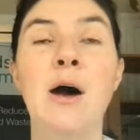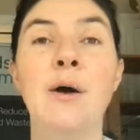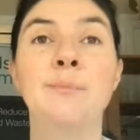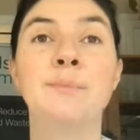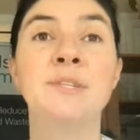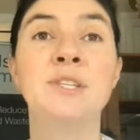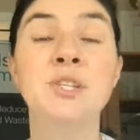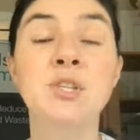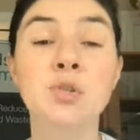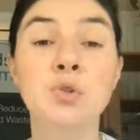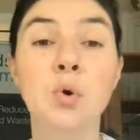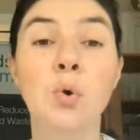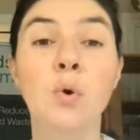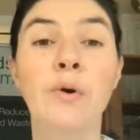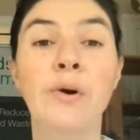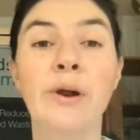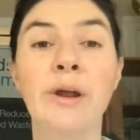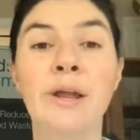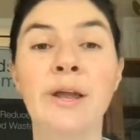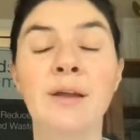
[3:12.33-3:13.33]

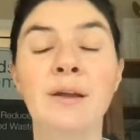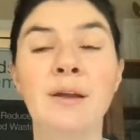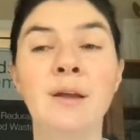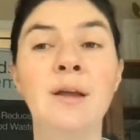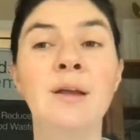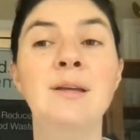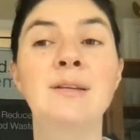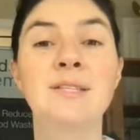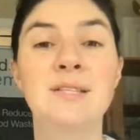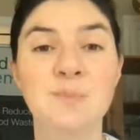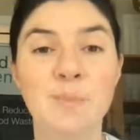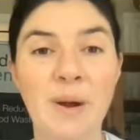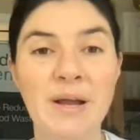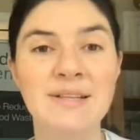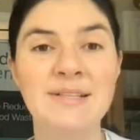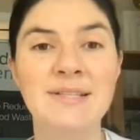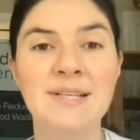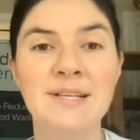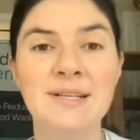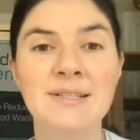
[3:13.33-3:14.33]
storing
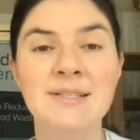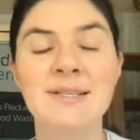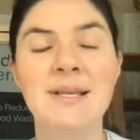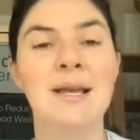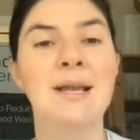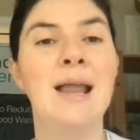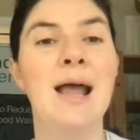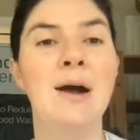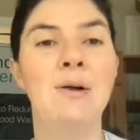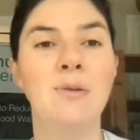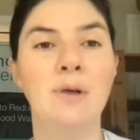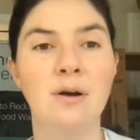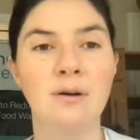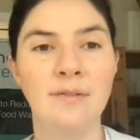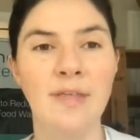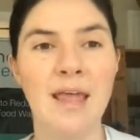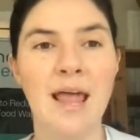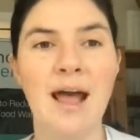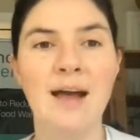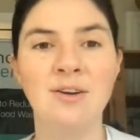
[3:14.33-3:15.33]
spices and how long
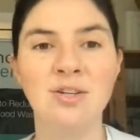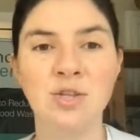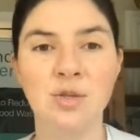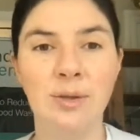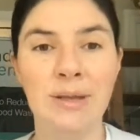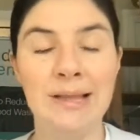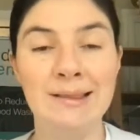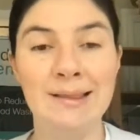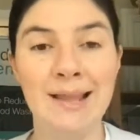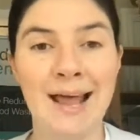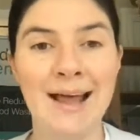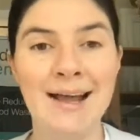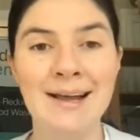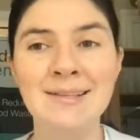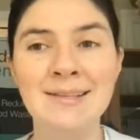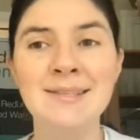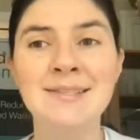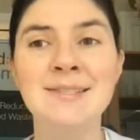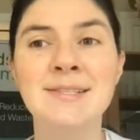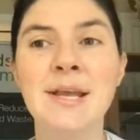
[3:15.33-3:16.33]
they actually
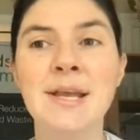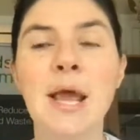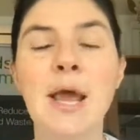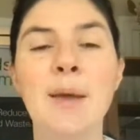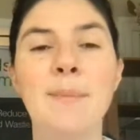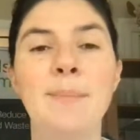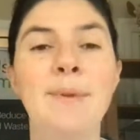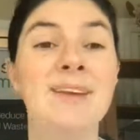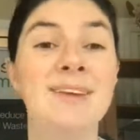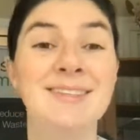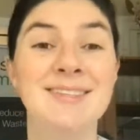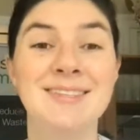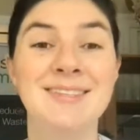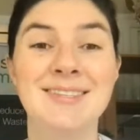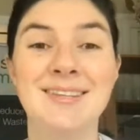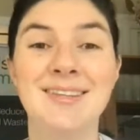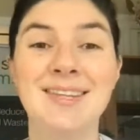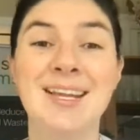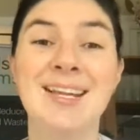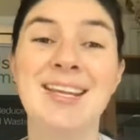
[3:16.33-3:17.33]
last, because
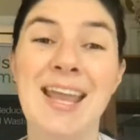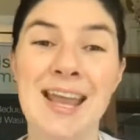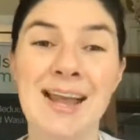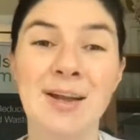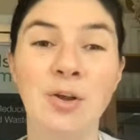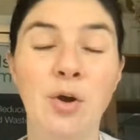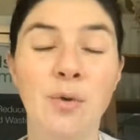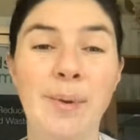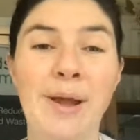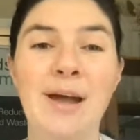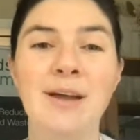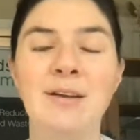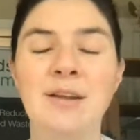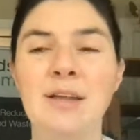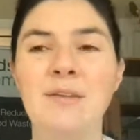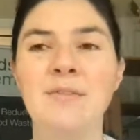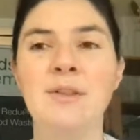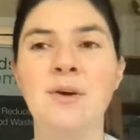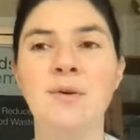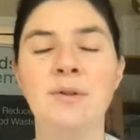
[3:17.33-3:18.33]
they can go bad,
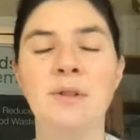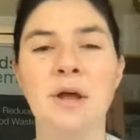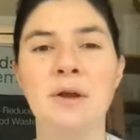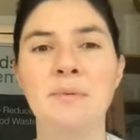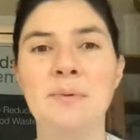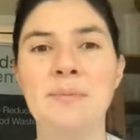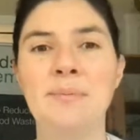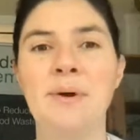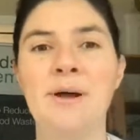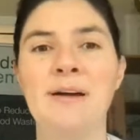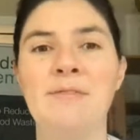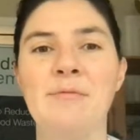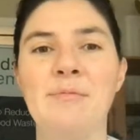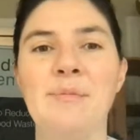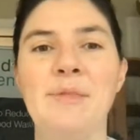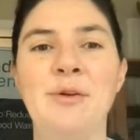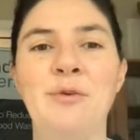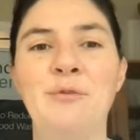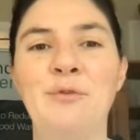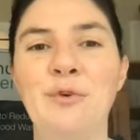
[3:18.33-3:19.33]
even though a lot of people have them
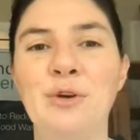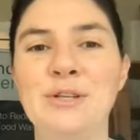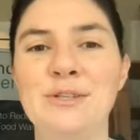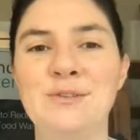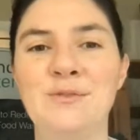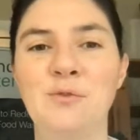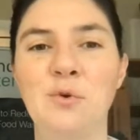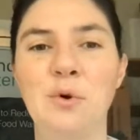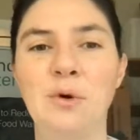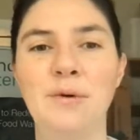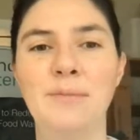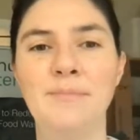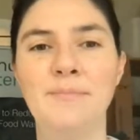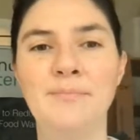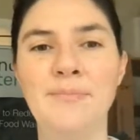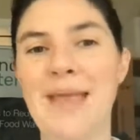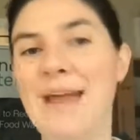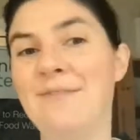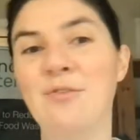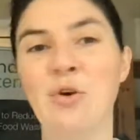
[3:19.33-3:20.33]
in their fridge for
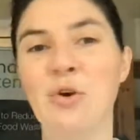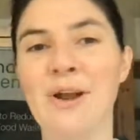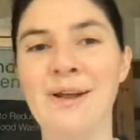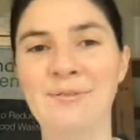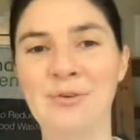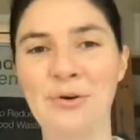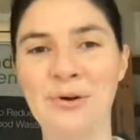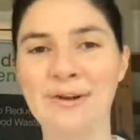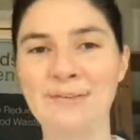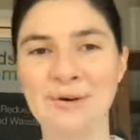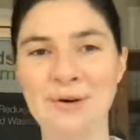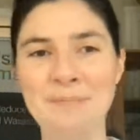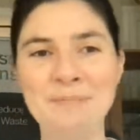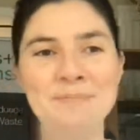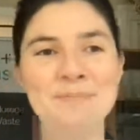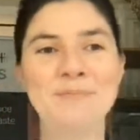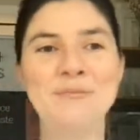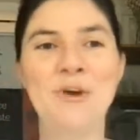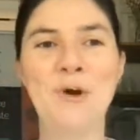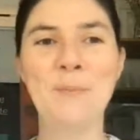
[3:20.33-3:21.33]
ever and ever and ever.
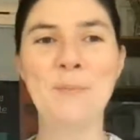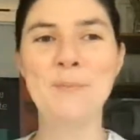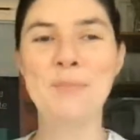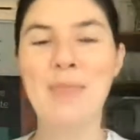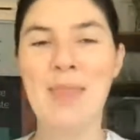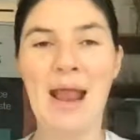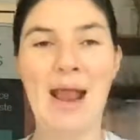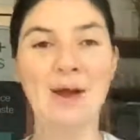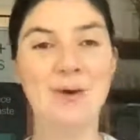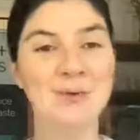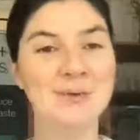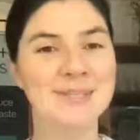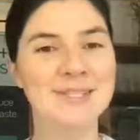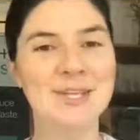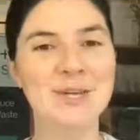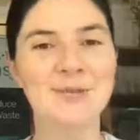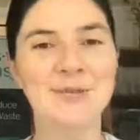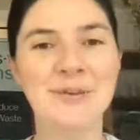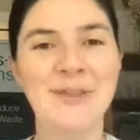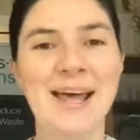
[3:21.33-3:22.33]
So I will
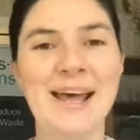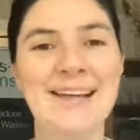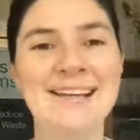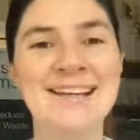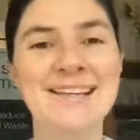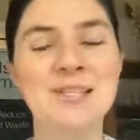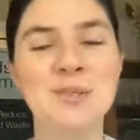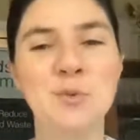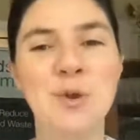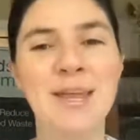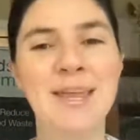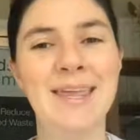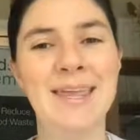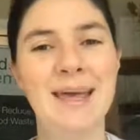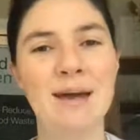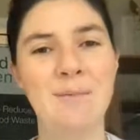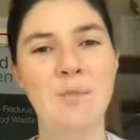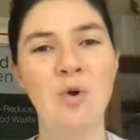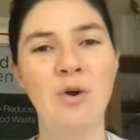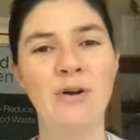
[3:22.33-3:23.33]
see you for that next week.
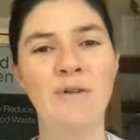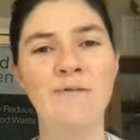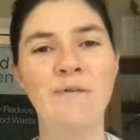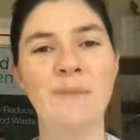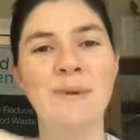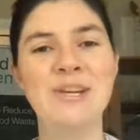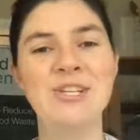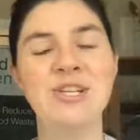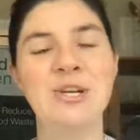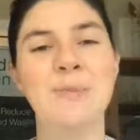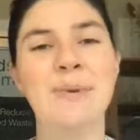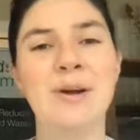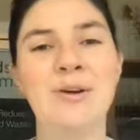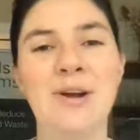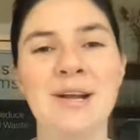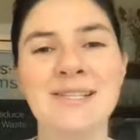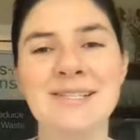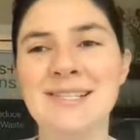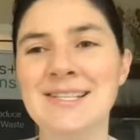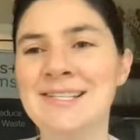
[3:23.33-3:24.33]
Get more information about
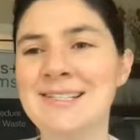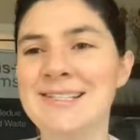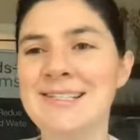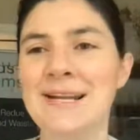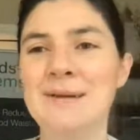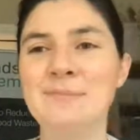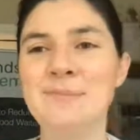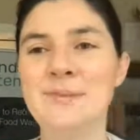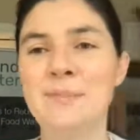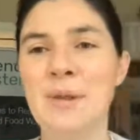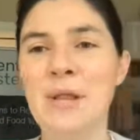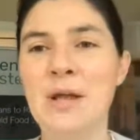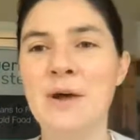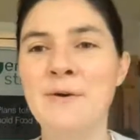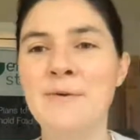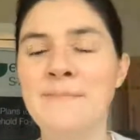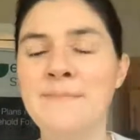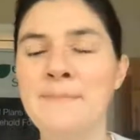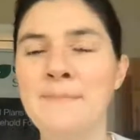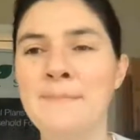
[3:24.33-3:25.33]
ends and stems
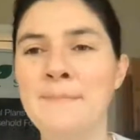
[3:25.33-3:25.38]
below.